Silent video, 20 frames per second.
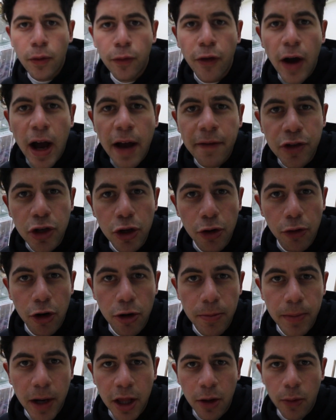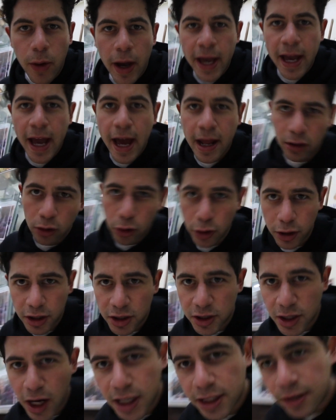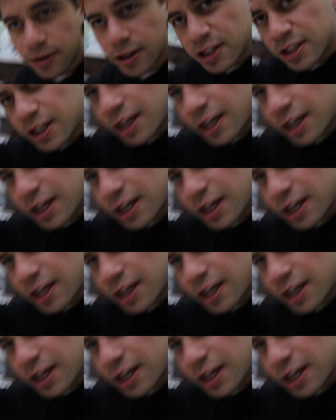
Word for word: Five euro, by the way, and look at the size of this